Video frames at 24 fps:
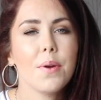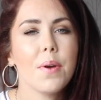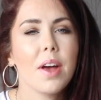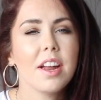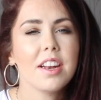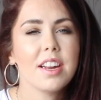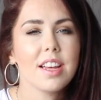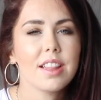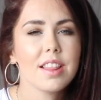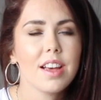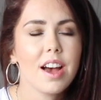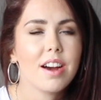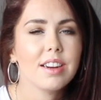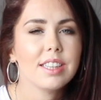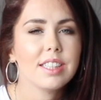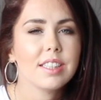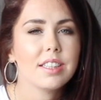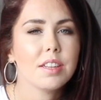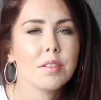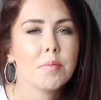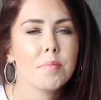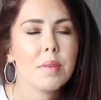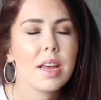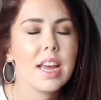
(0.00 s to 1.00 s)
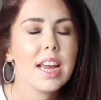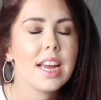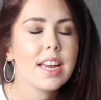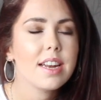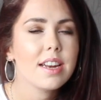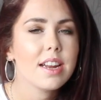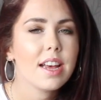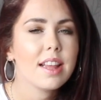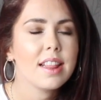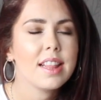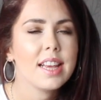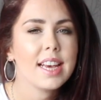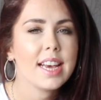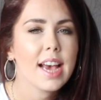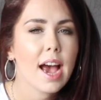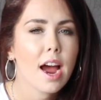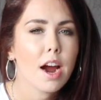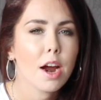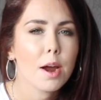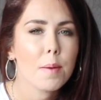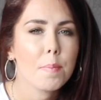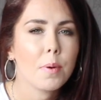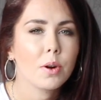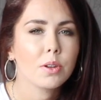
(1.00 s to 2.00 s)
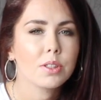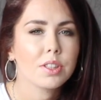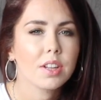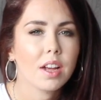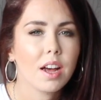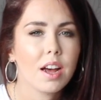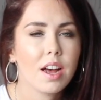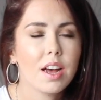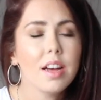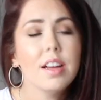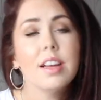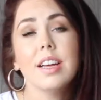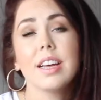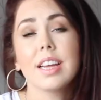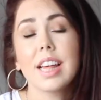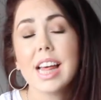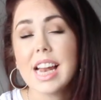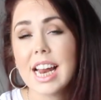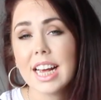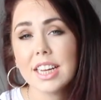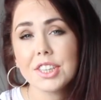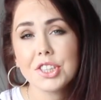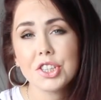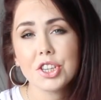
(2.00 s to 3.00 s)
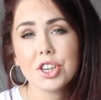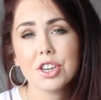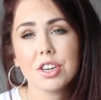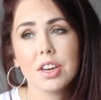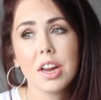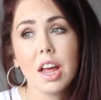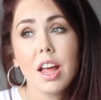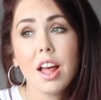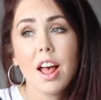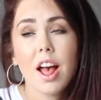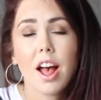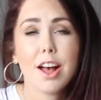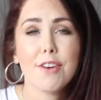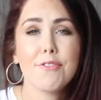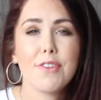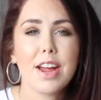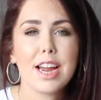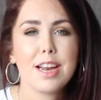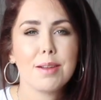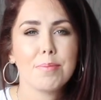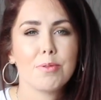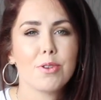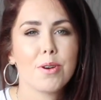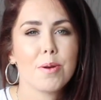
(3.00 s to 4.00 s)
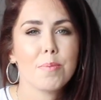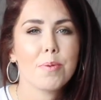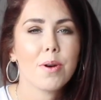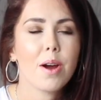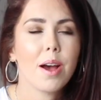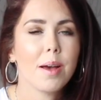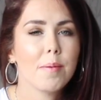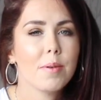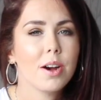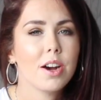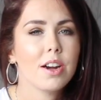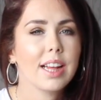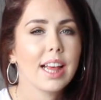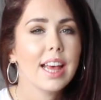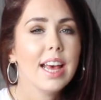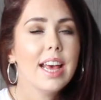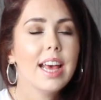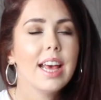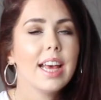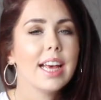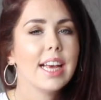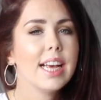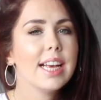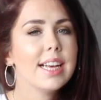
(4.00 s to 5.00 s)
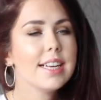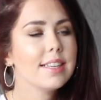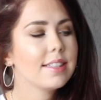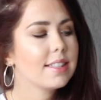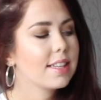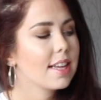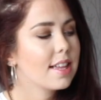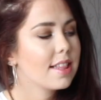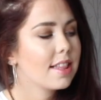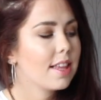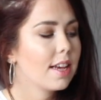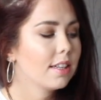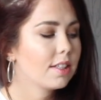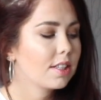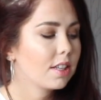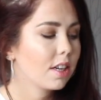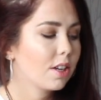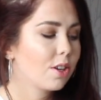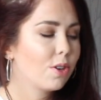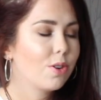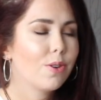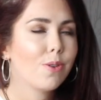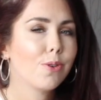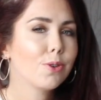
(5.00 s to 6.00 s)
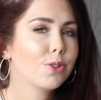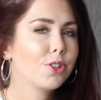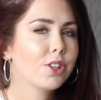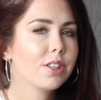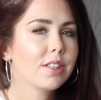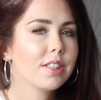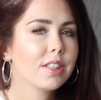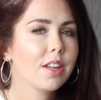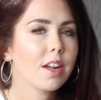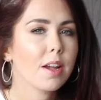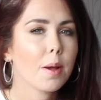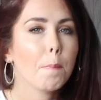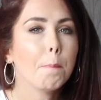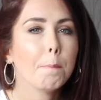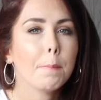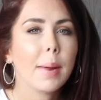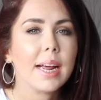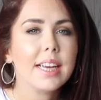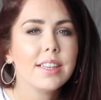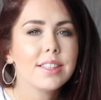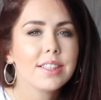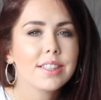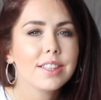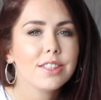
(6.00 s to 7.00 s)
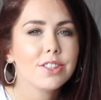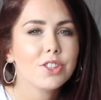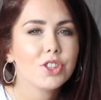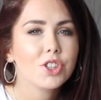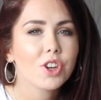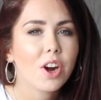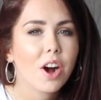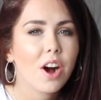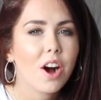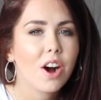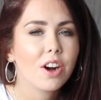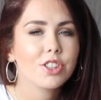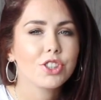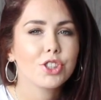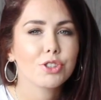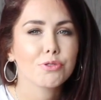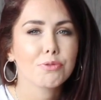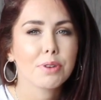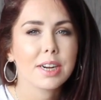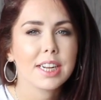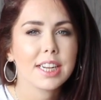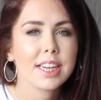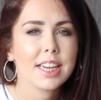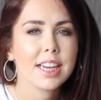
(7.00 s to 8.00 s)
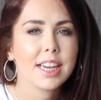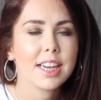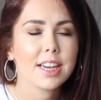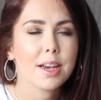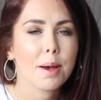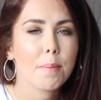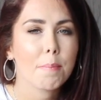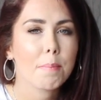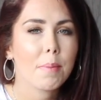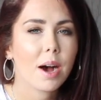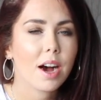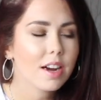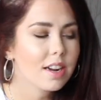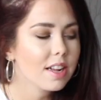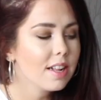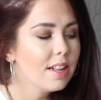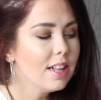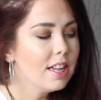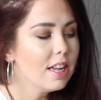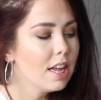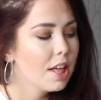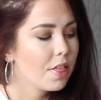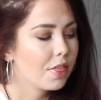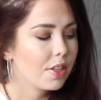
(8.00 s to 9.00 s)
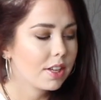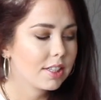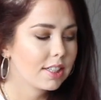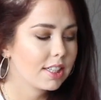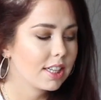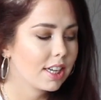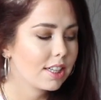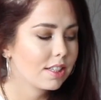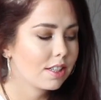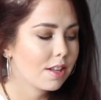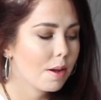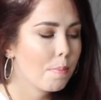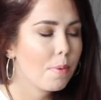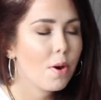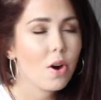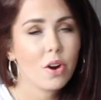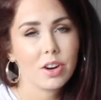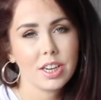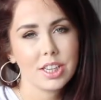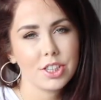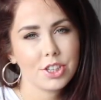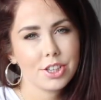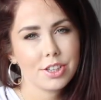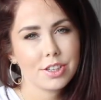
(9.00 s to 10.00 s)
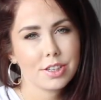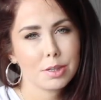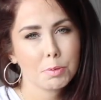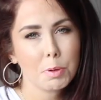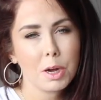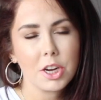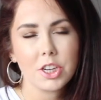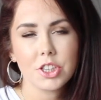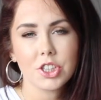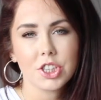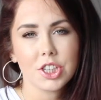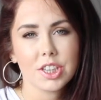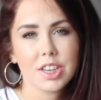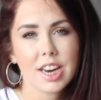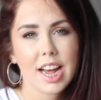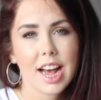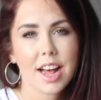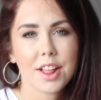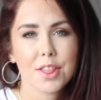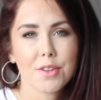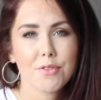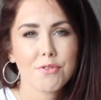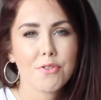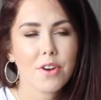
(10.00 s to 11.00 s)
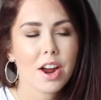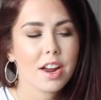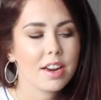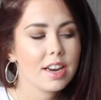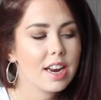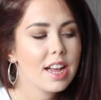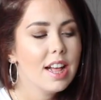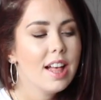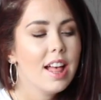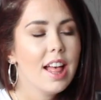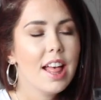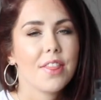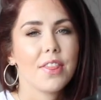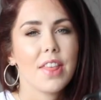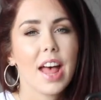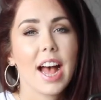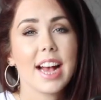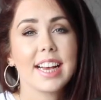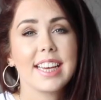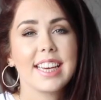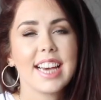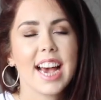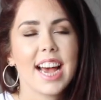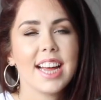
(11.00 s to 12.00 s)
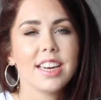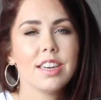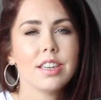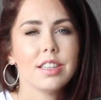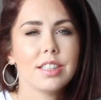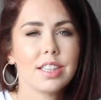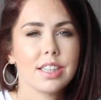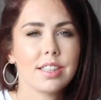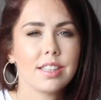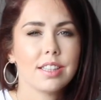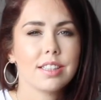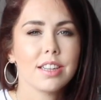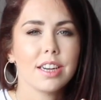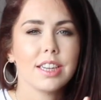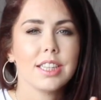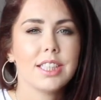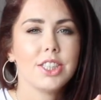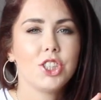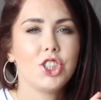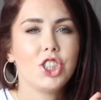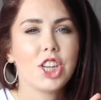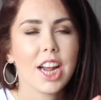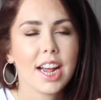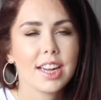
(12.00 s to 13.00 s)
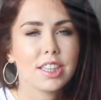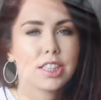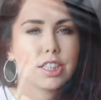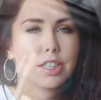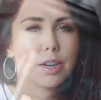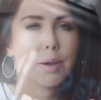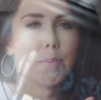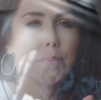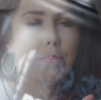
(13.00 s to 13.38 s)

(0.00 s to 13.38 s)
another item in the Harry Potter collection available at Primark is this gorgeous like mason jar drinking mug that says Polyjuice Potion at the front. Again, this is like jet